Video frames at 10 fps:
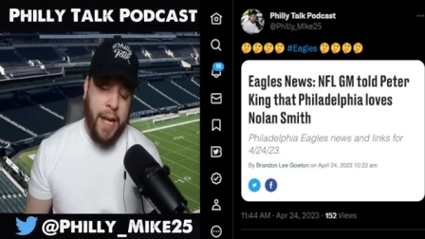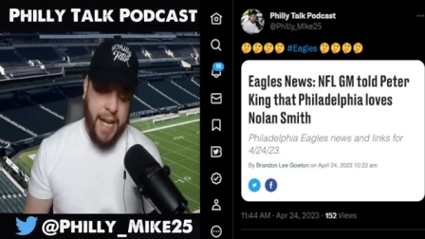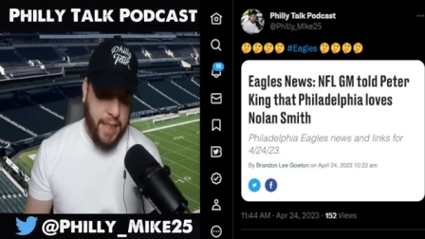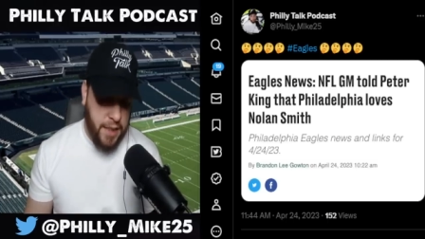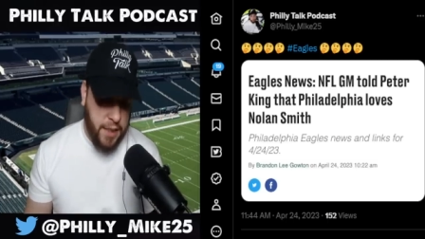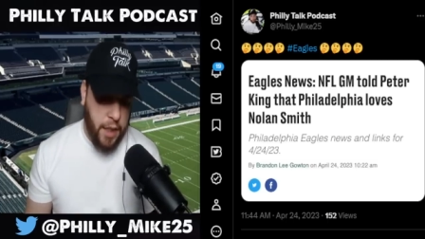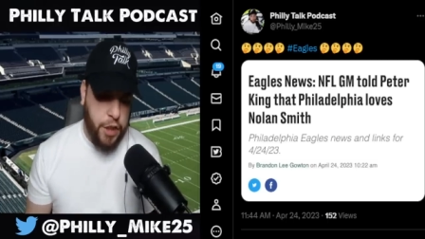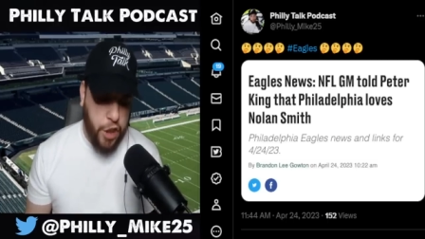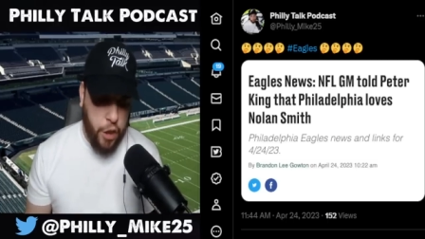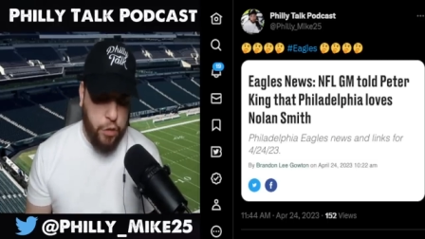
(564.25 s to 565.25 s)
He's
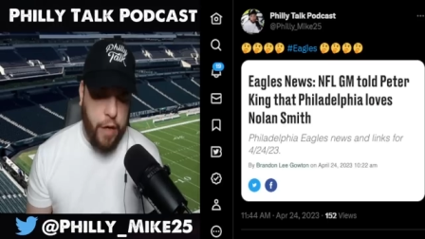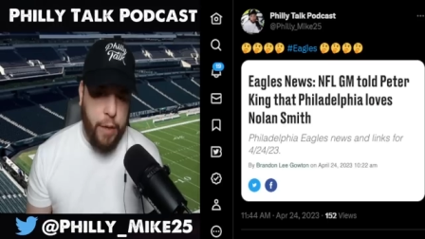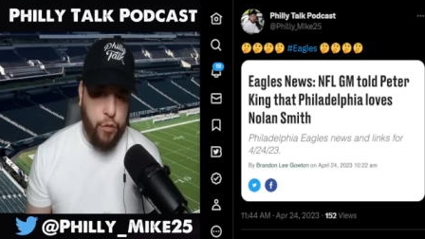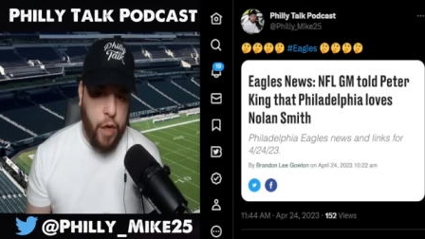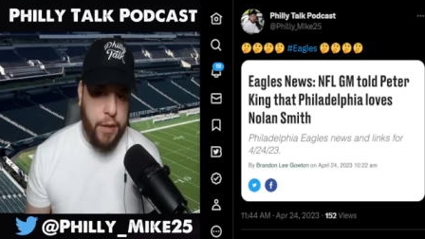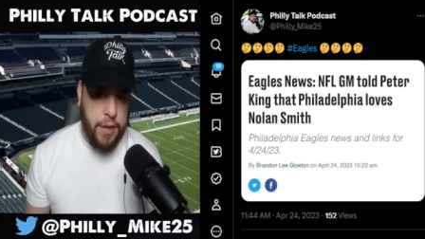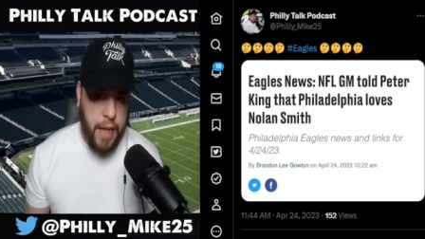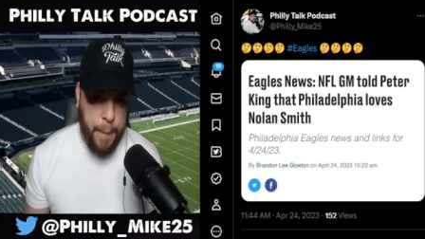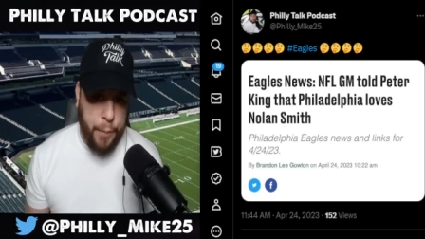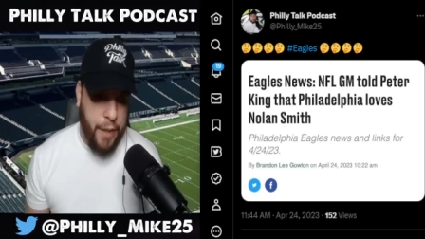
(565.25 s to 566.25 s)
such a great run
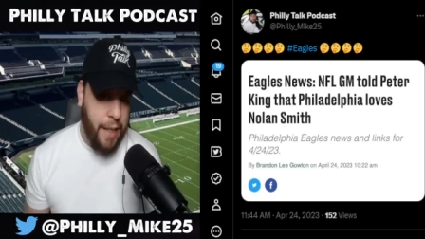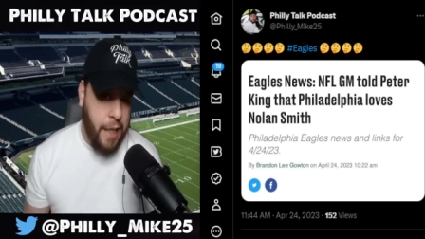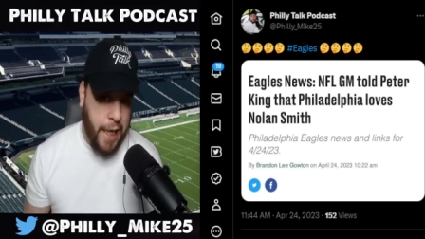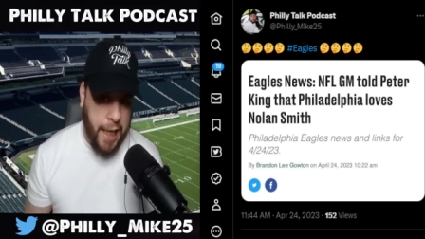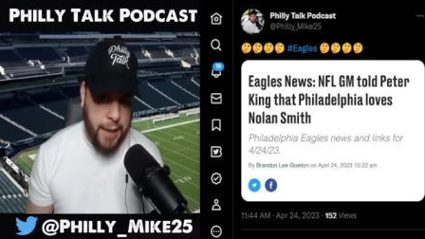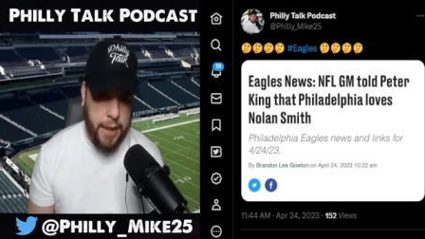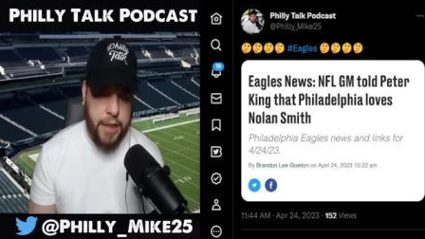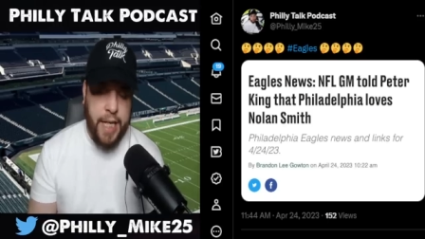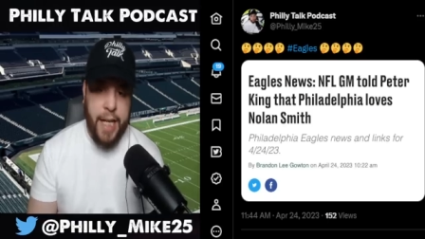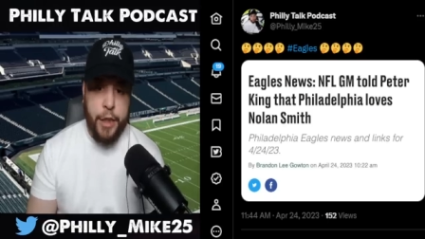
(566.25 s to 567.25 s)
stopper in
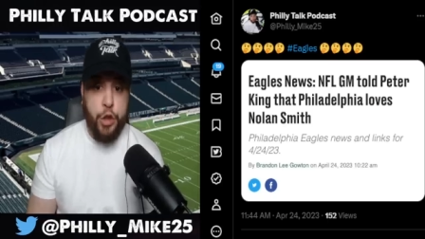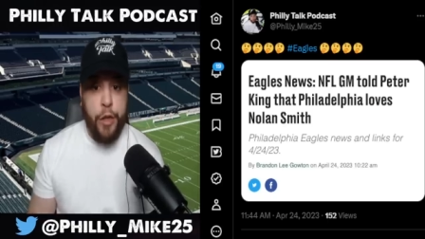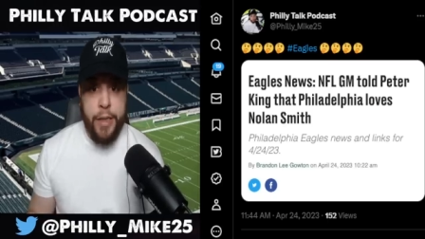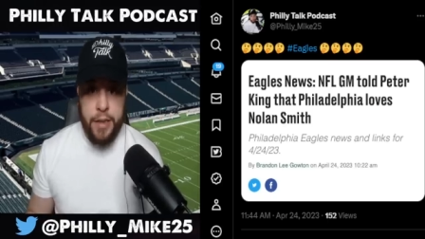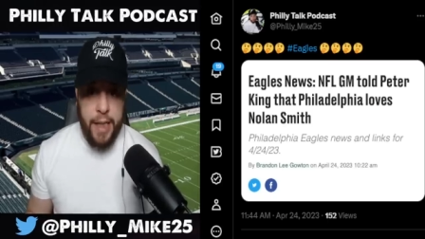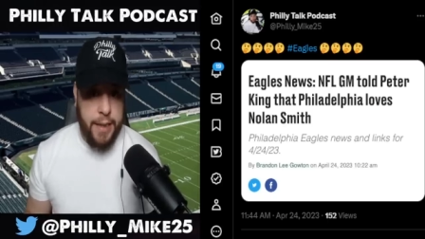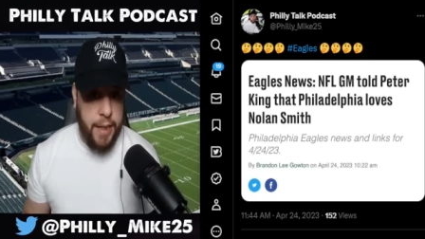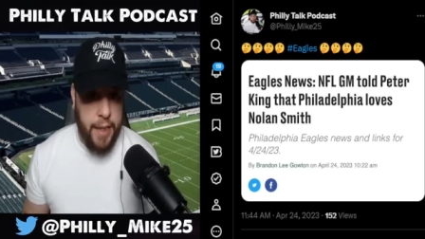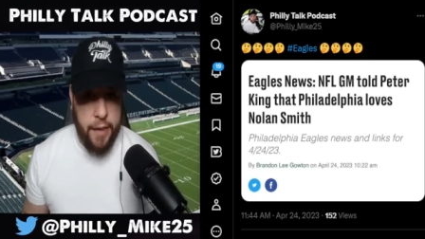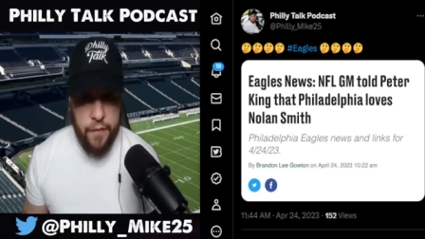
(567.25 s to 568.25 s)
college. Can it translate to
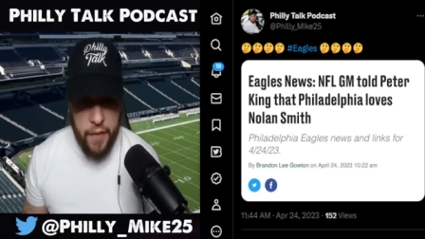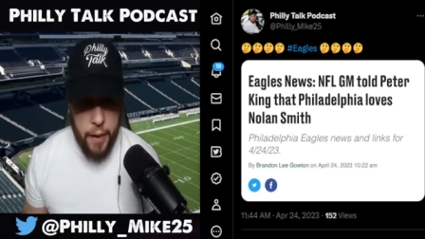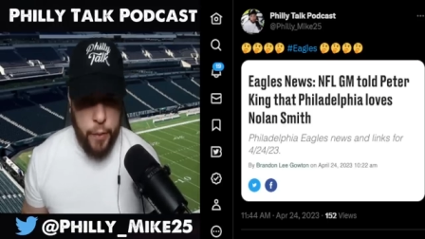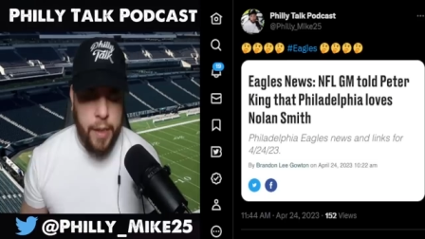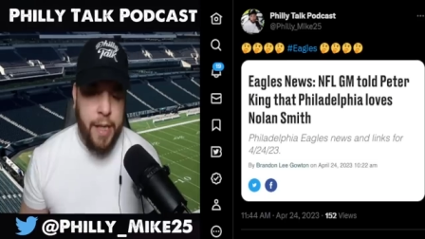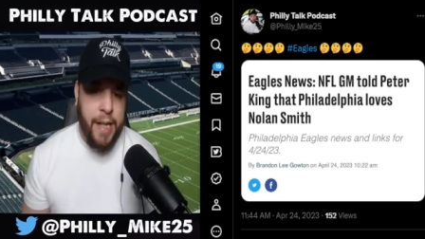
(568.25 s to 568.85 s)
the NFL?